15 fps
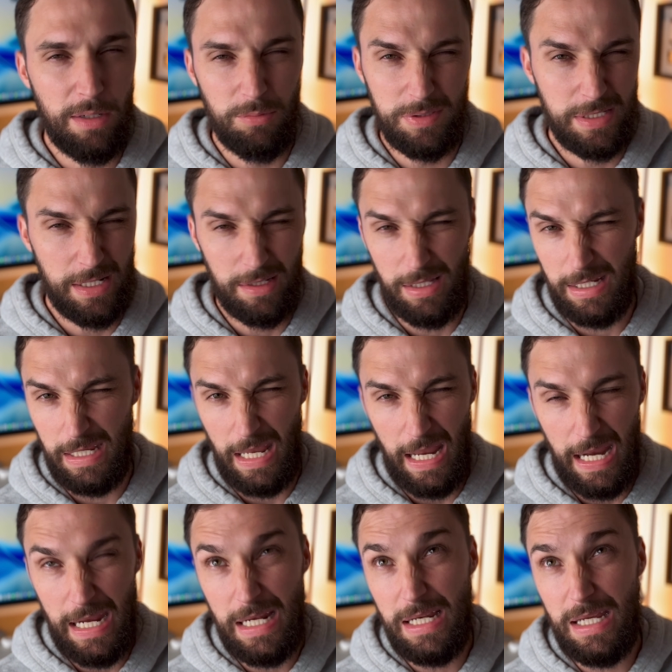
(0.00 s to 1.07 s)
It was at like
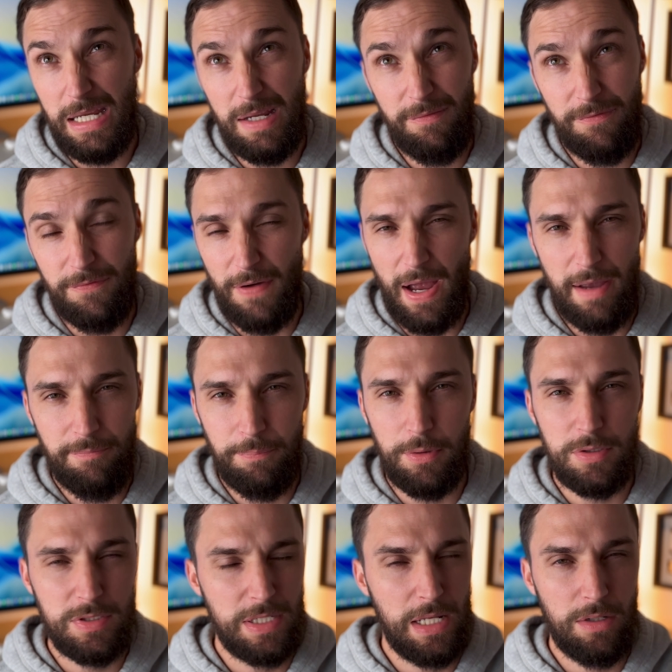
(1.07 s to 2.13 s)

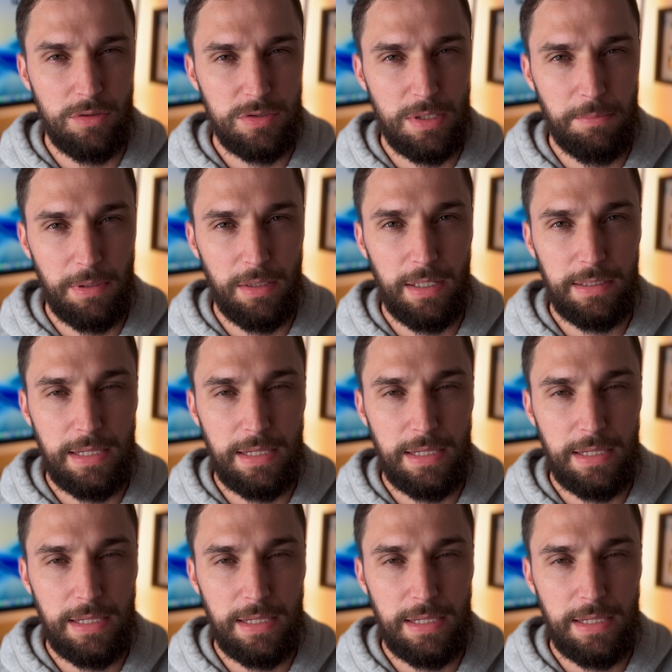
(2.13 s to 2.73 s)
85% or something like